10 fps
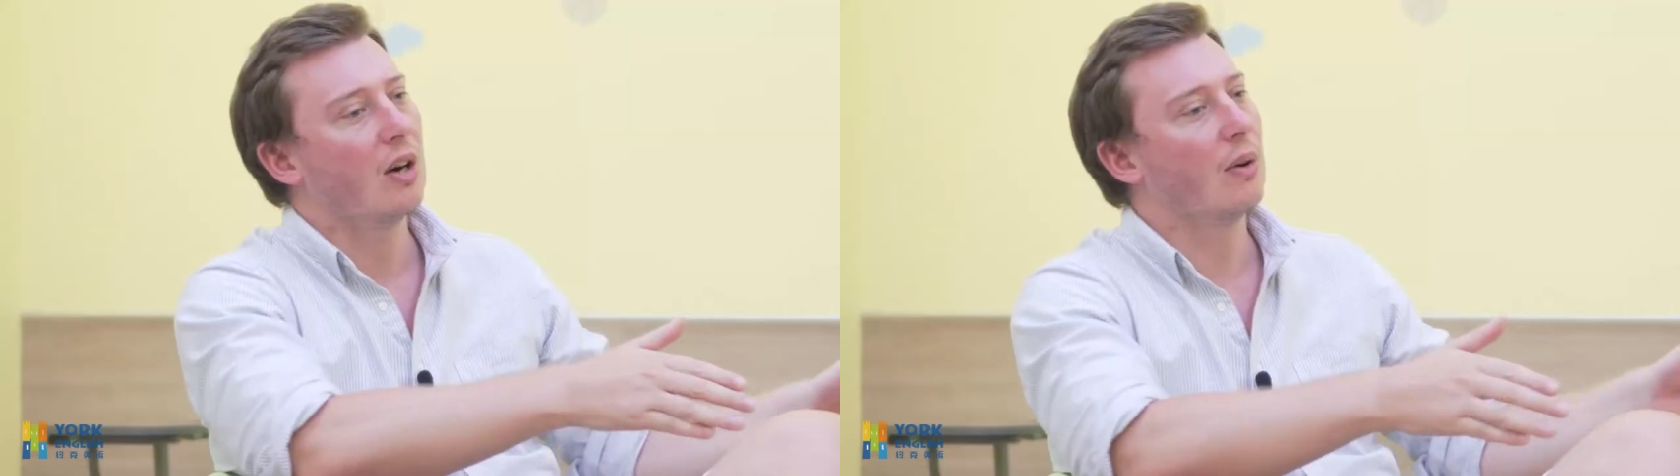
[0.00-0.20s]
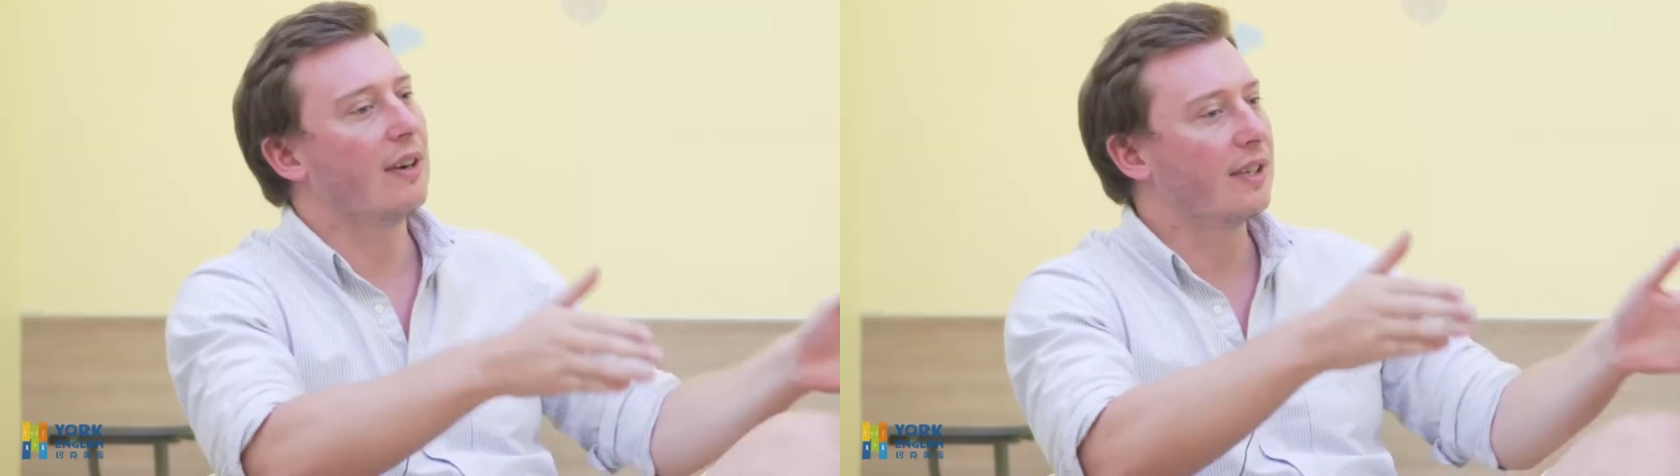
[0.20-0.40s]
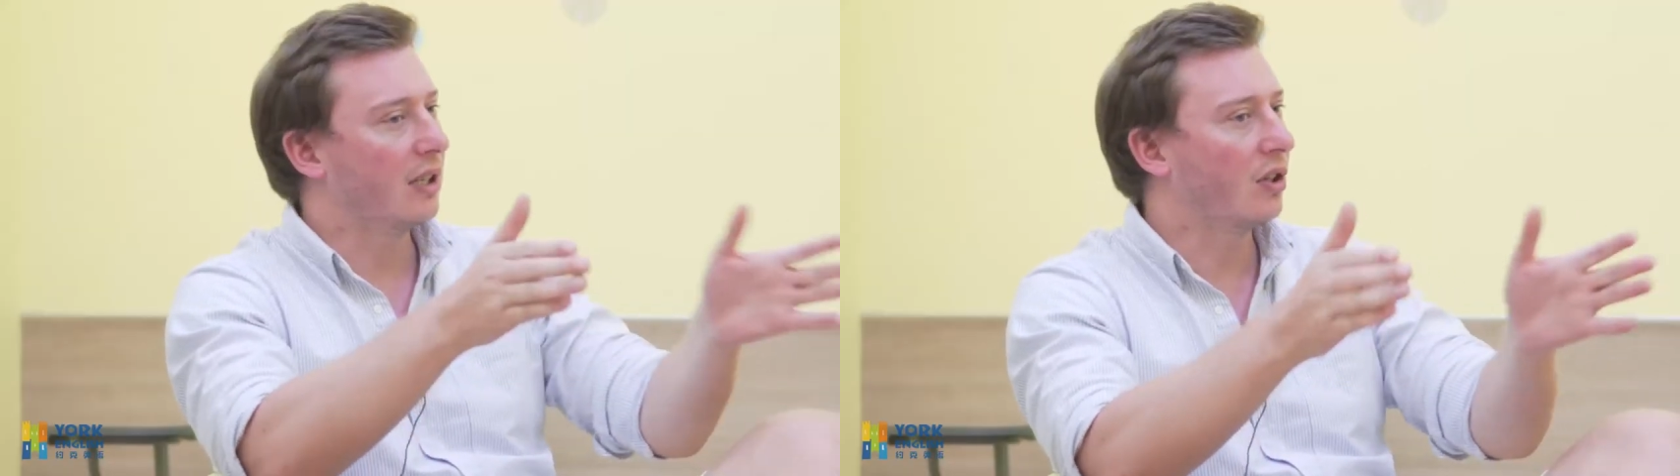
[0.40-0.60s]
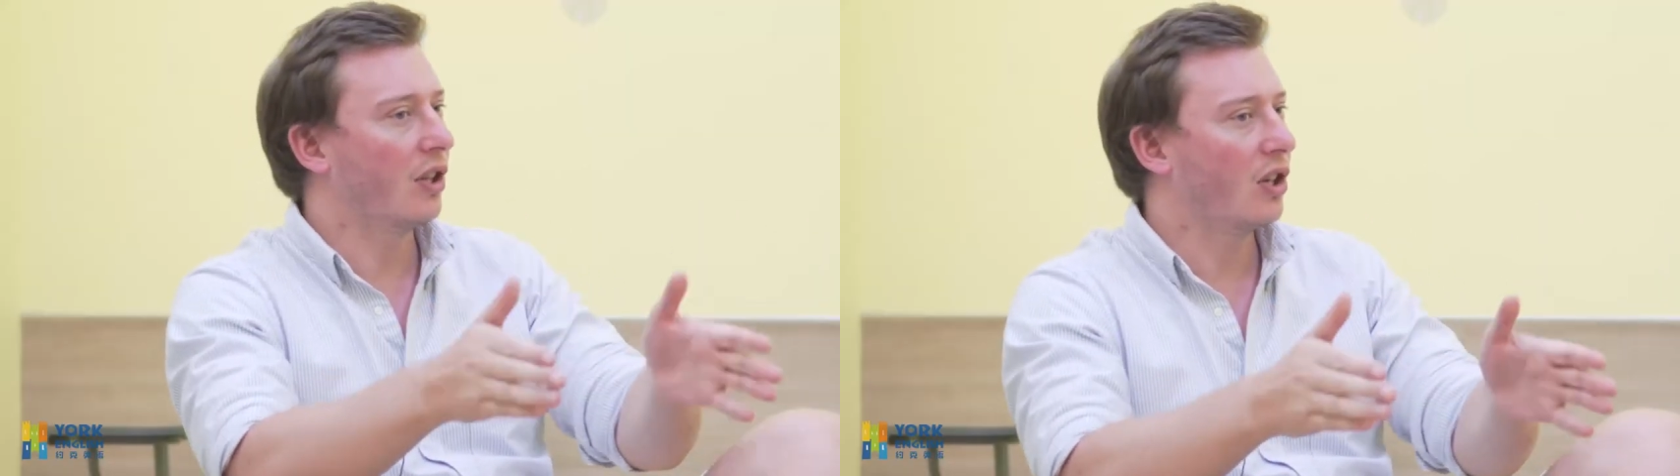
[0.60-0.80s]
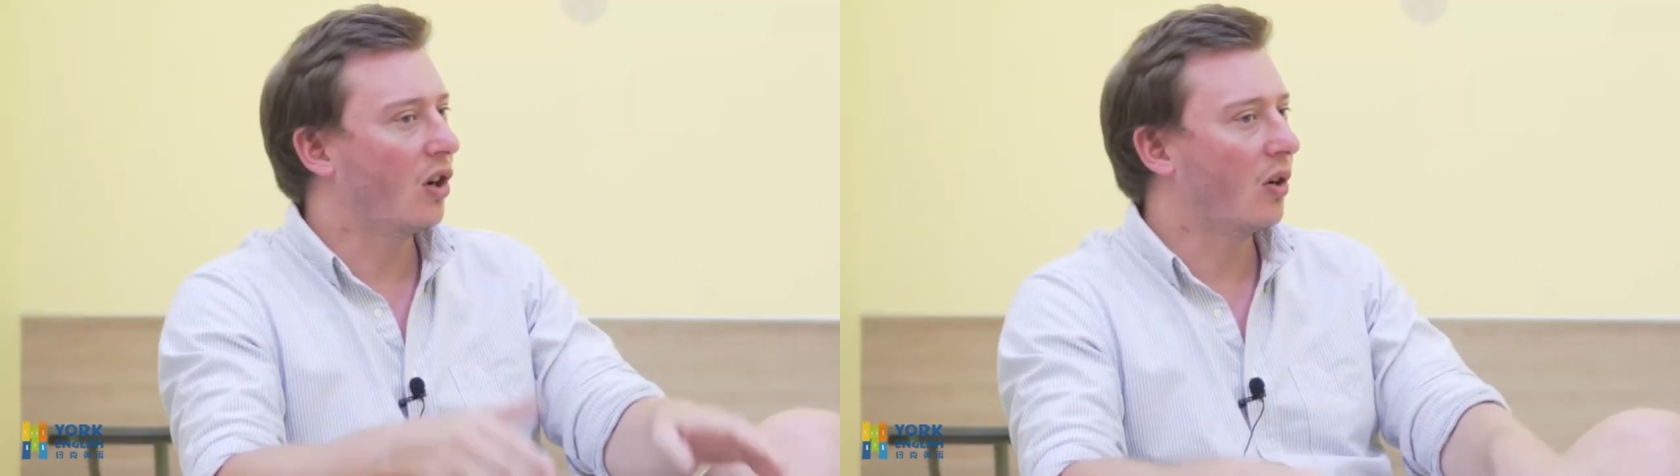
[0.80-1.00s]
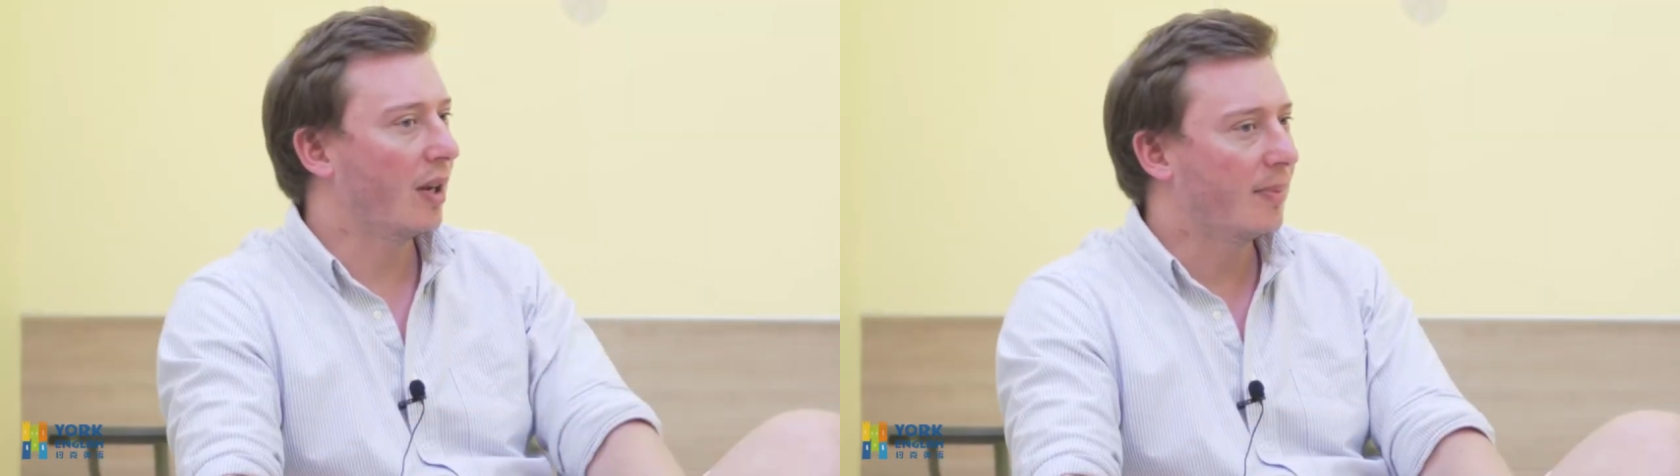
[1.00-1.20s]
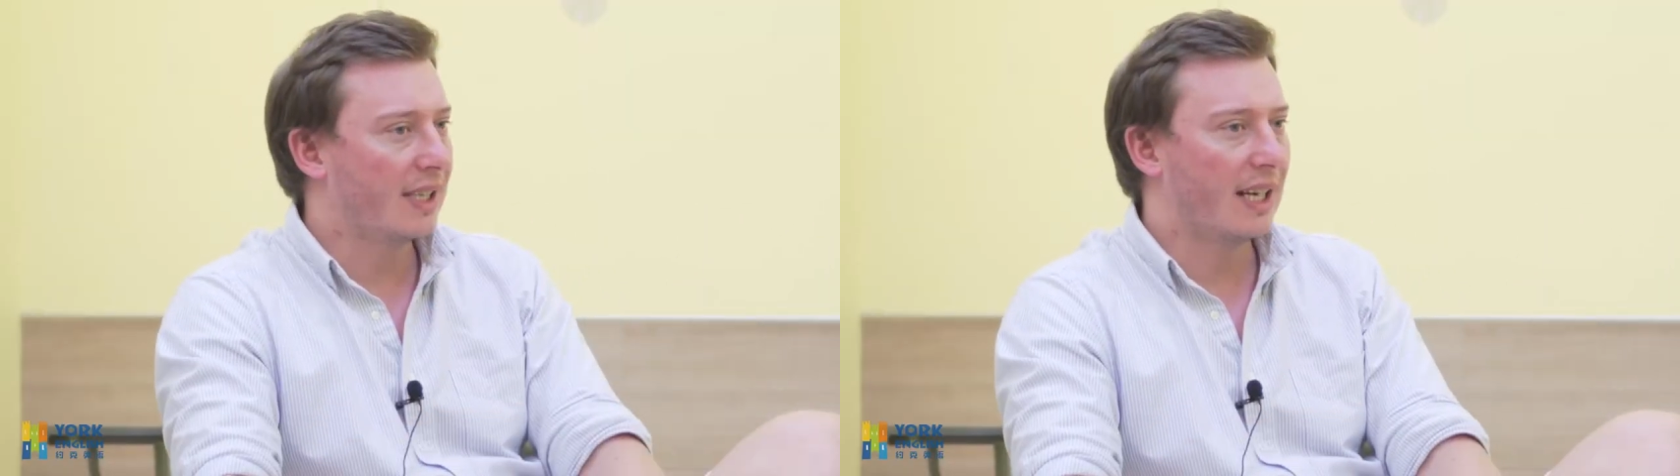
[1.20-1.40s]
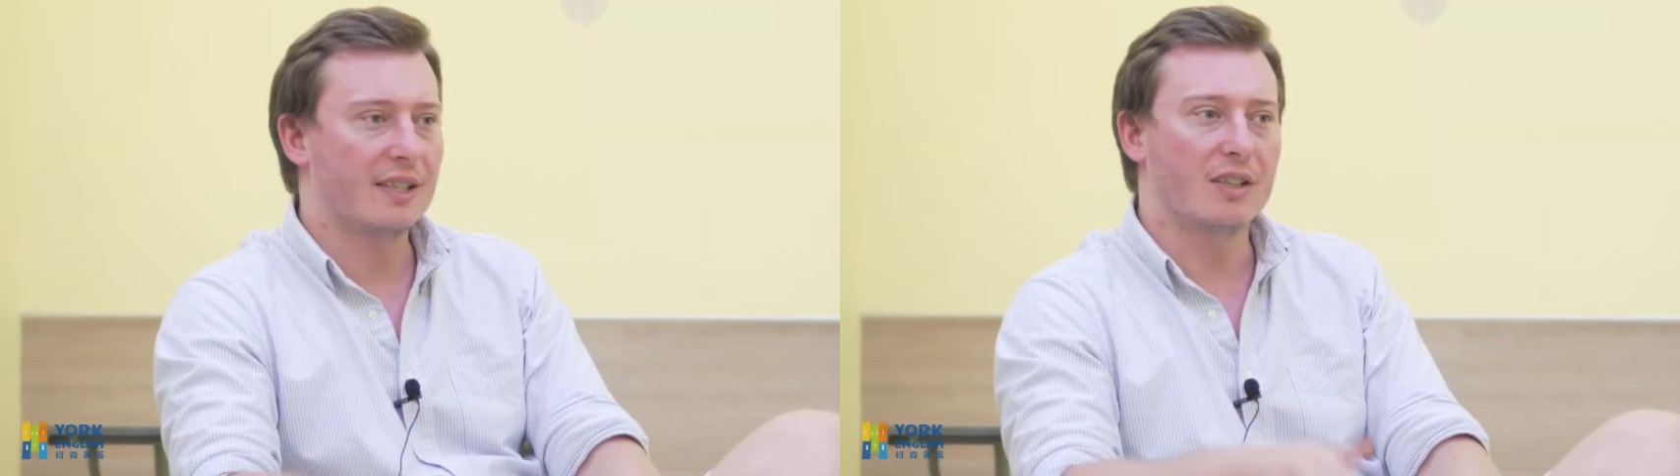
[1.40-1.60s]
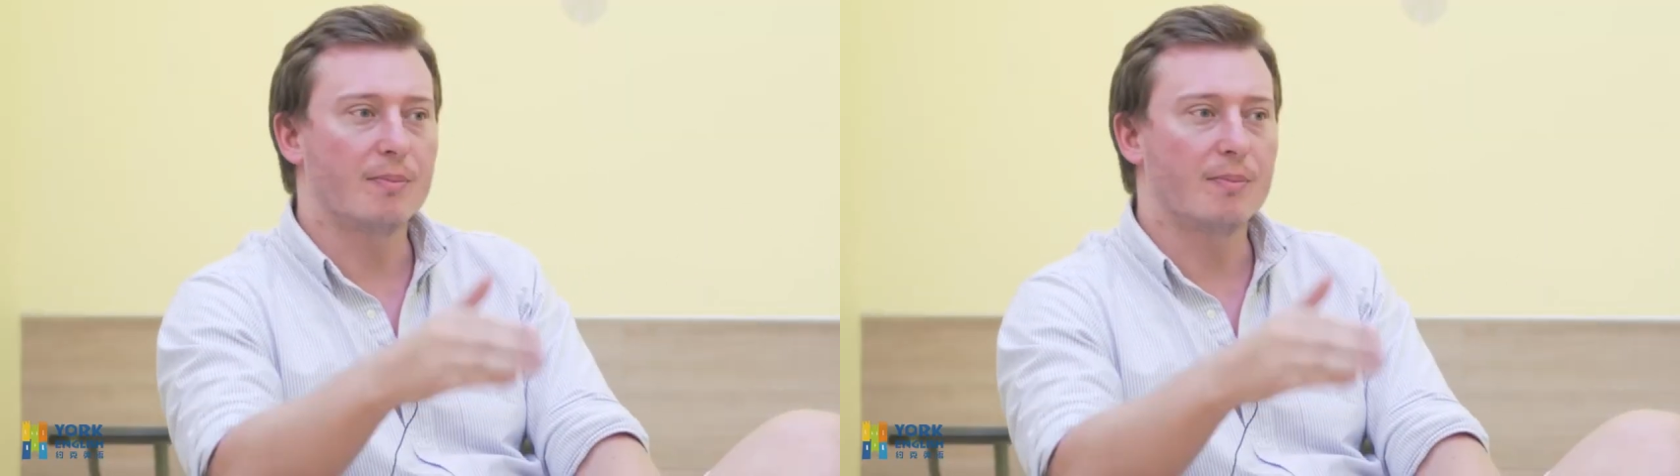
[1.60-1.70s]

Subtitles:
whereas I look at the York websites